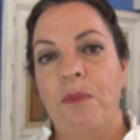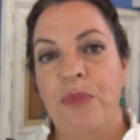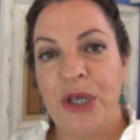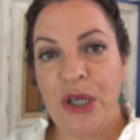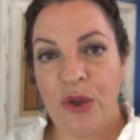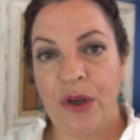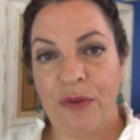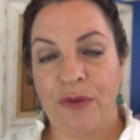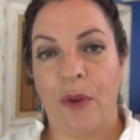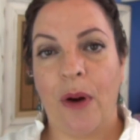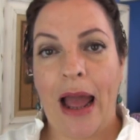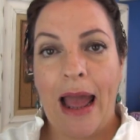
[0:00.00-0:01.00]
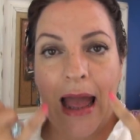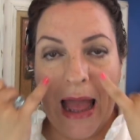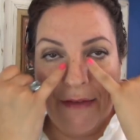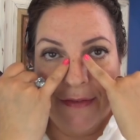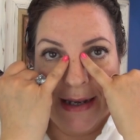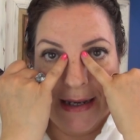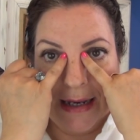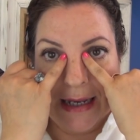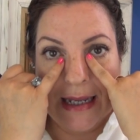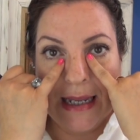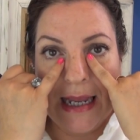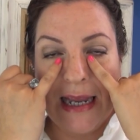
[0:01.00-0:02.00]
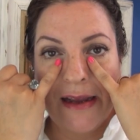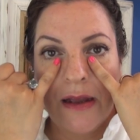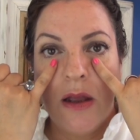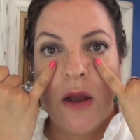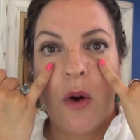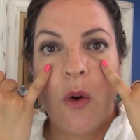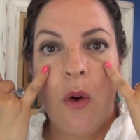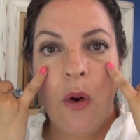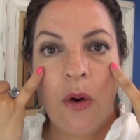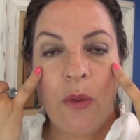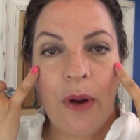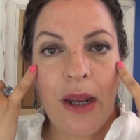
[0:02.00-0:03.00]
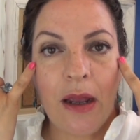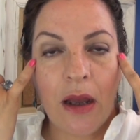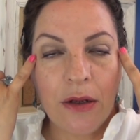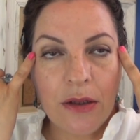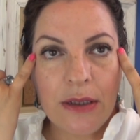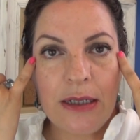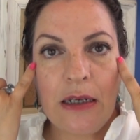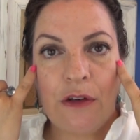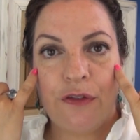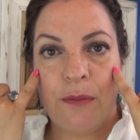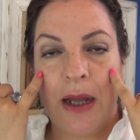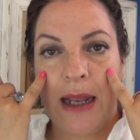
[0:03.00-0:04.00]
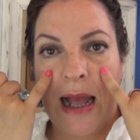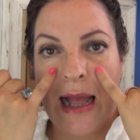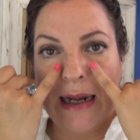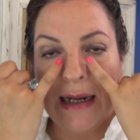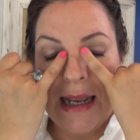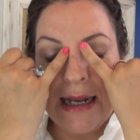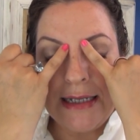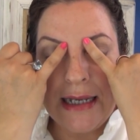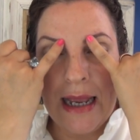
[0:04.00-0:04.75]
Beautiful. I have it here all the way underneath my eyelids,